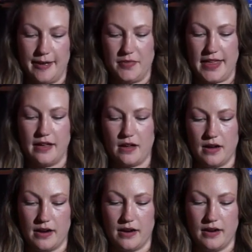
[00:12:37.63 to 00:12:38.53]
They
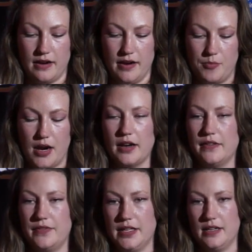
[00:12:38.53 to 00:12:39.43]
are part
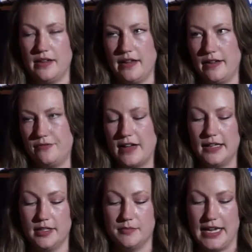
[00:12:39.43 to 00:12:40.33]
of the
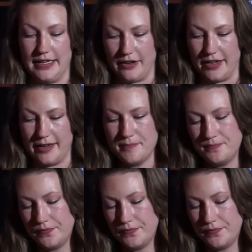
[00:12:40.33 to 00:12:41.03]
phylum Cnidaria.